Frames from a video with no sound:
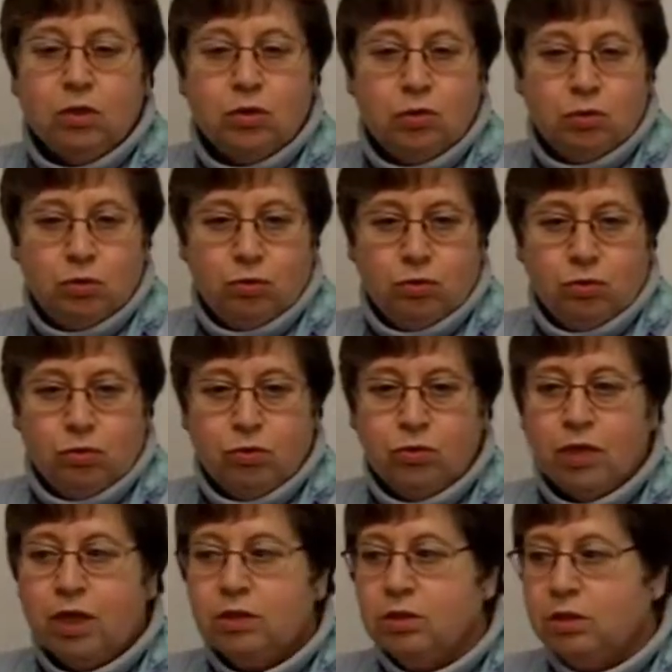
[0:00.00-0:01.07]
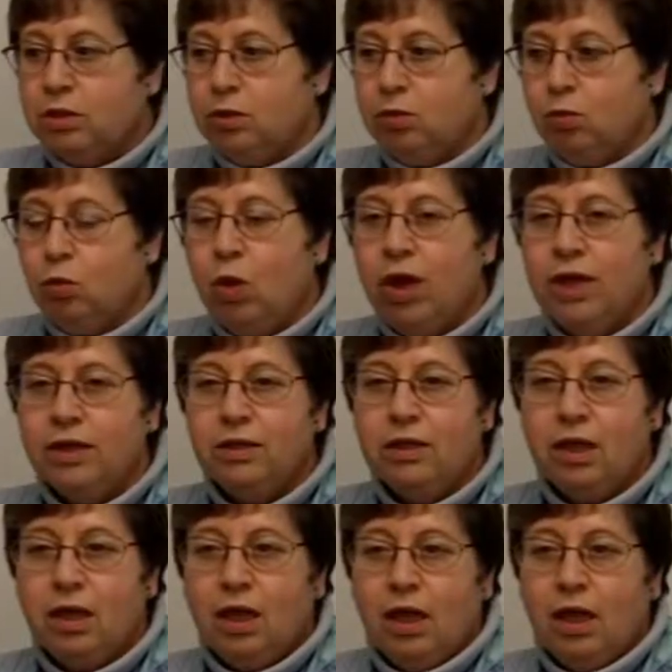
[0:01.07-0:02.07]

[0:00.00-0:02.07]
to 2001.